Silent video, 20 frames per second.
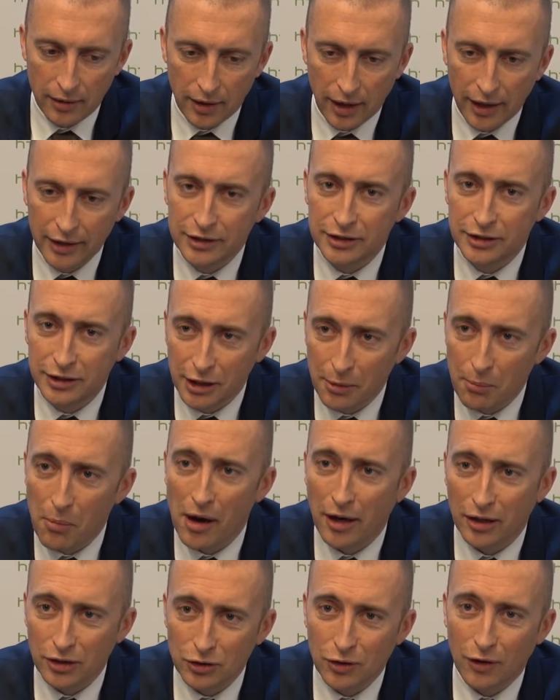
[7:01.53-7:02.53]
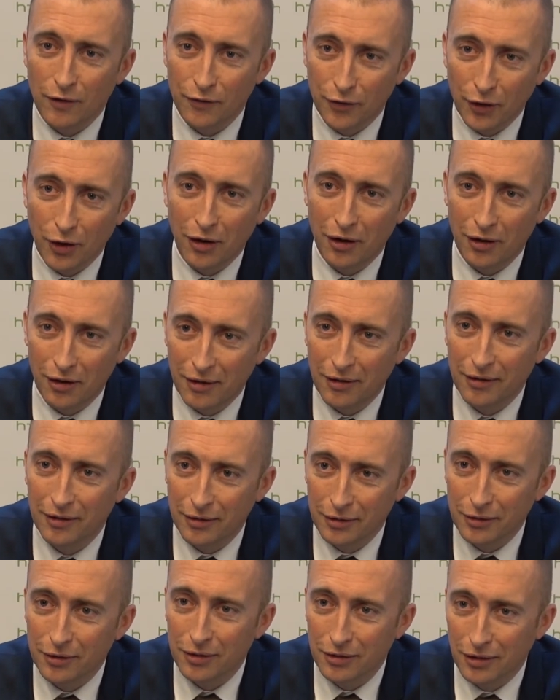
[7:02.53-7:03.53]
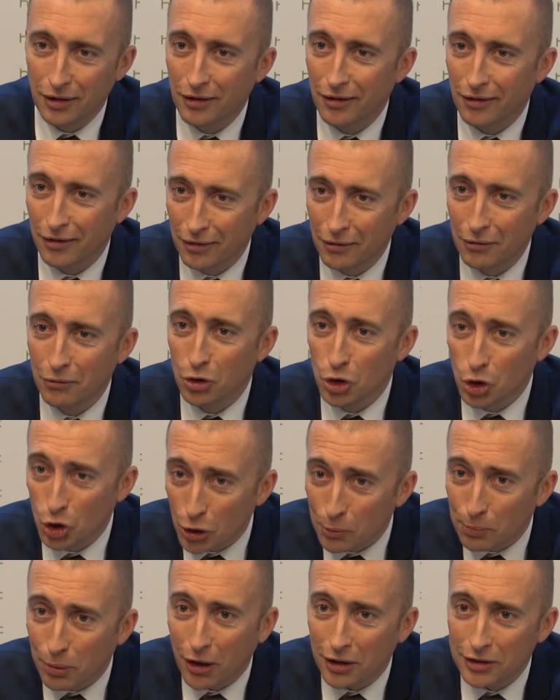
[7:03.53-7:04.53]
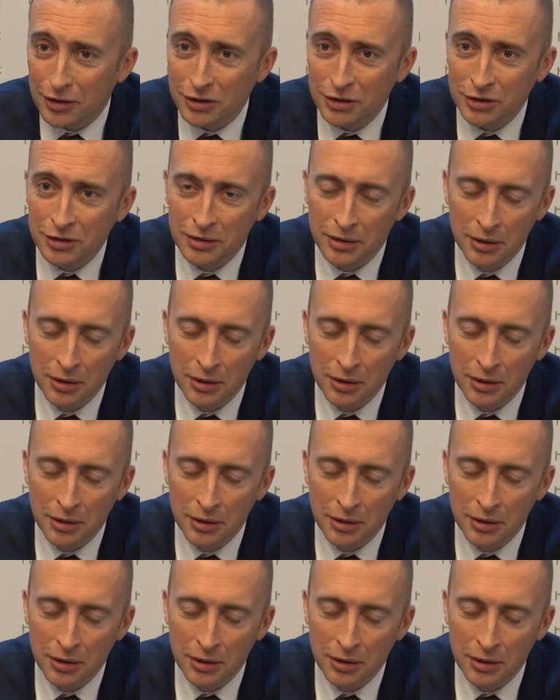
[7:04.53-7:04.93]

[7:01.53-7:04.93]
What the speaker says: HTC and Microsoft are good partners,